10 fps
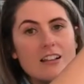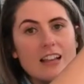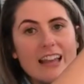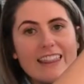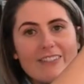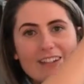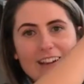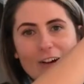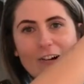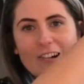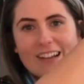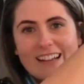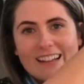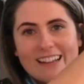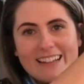And there we go.
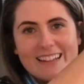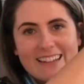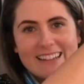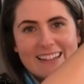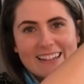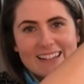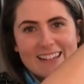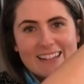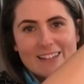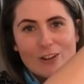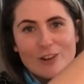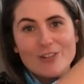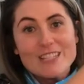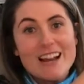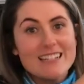Luke
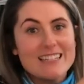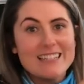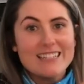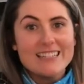was actually